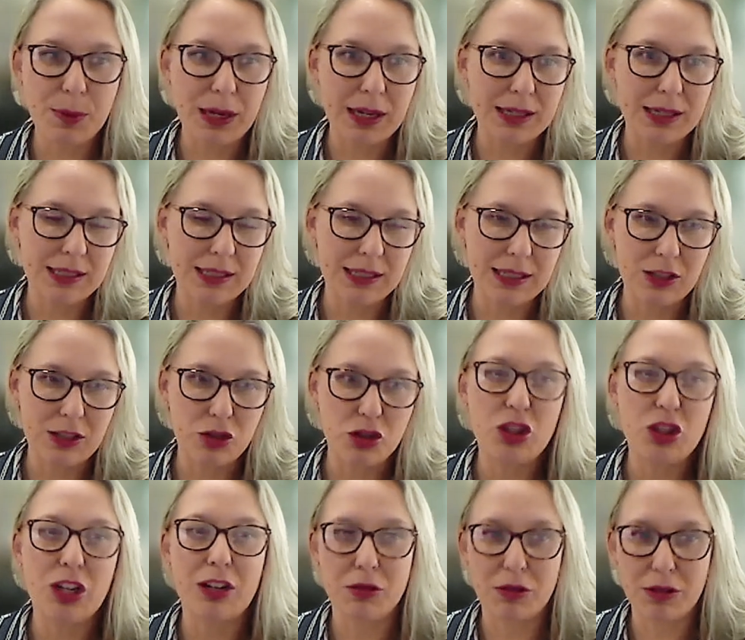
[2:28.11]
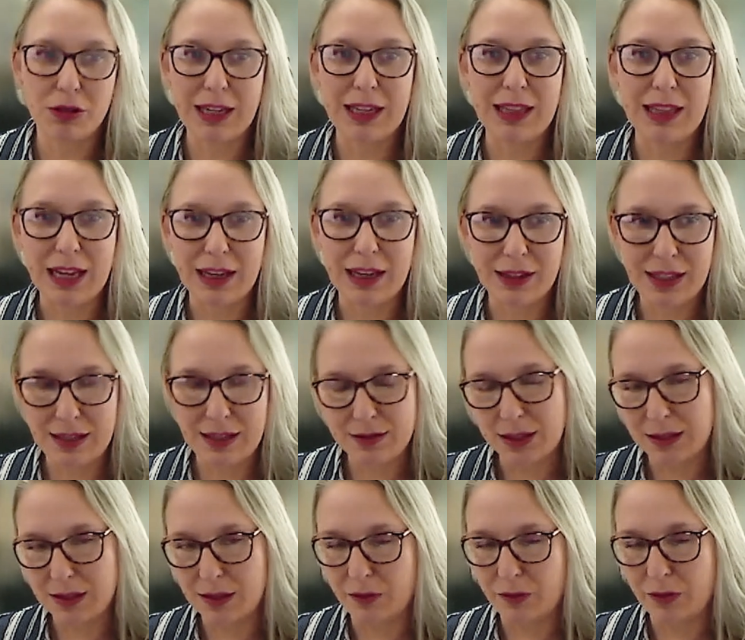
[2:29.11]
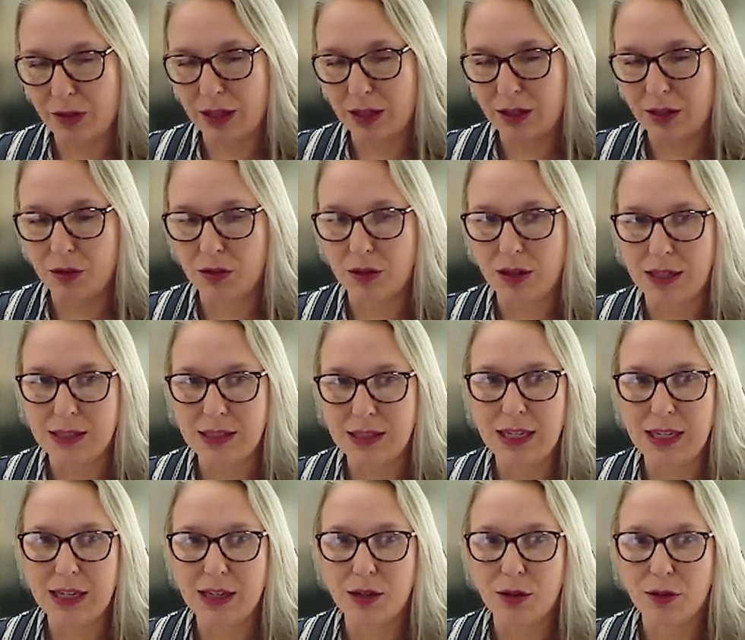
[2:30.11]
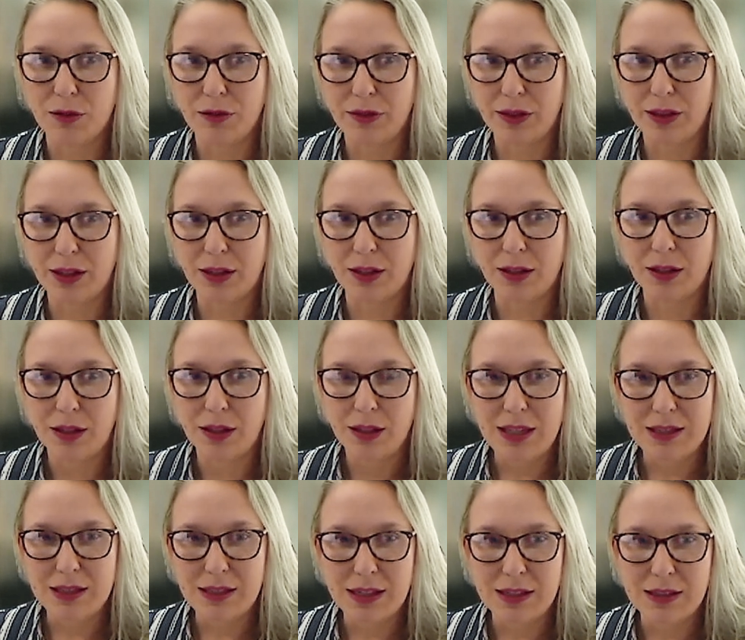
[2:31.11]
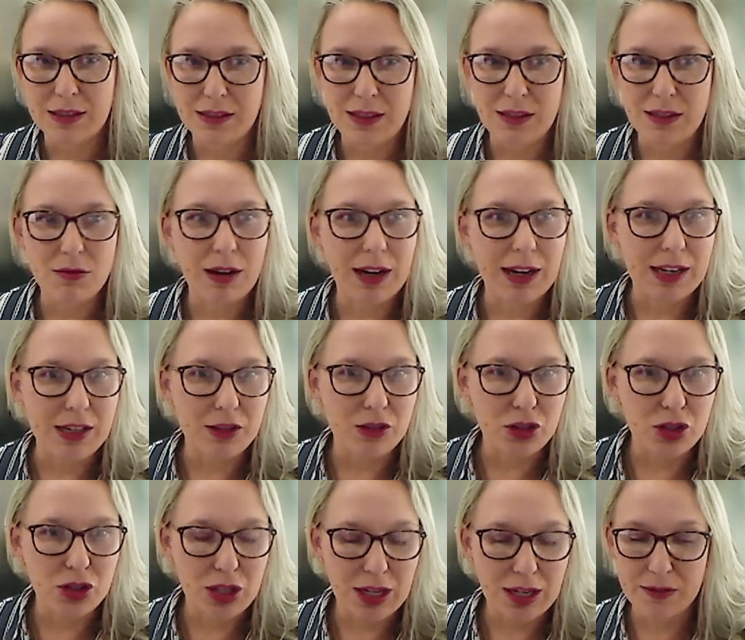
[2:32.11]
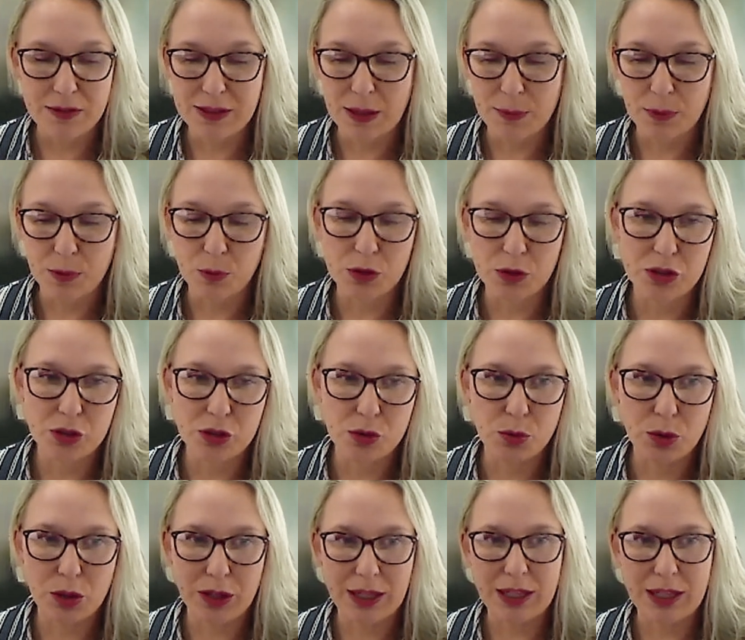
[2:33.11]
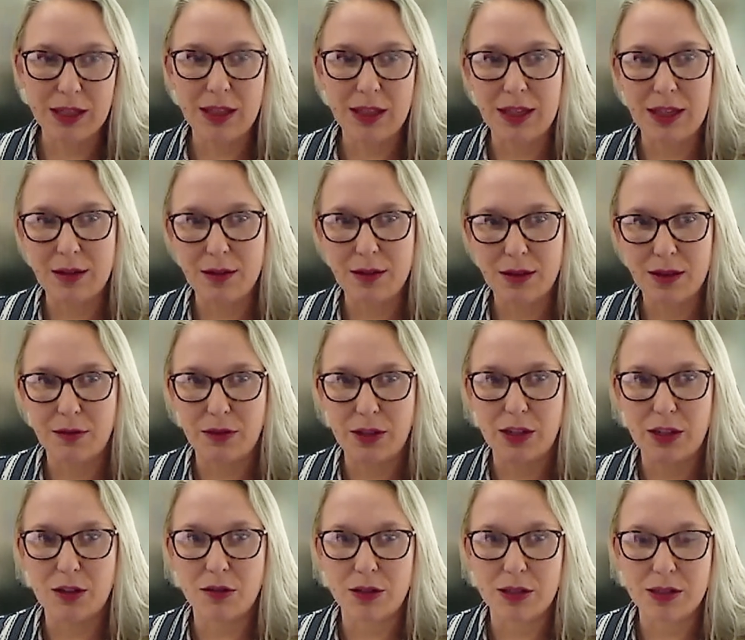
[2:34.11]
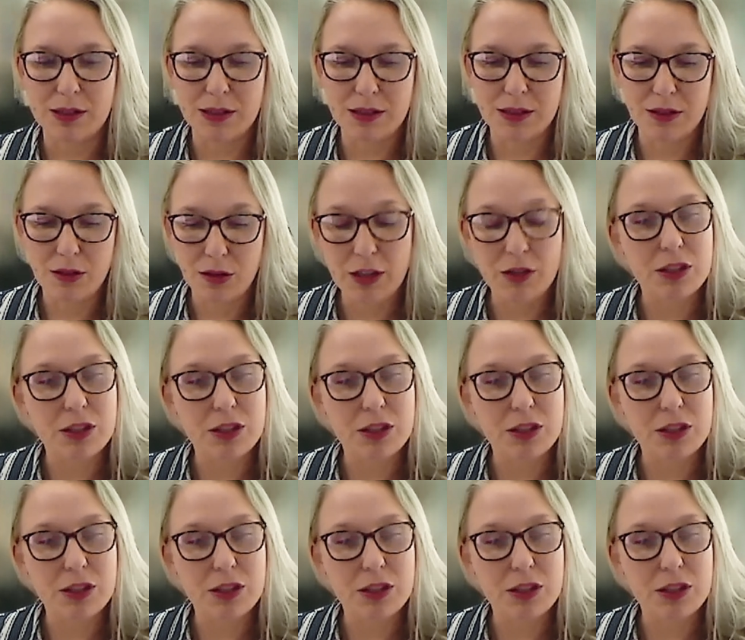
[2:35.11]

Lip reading: but generally that gives us a fairly good idea of the intensity range if someone was to work in the vigorous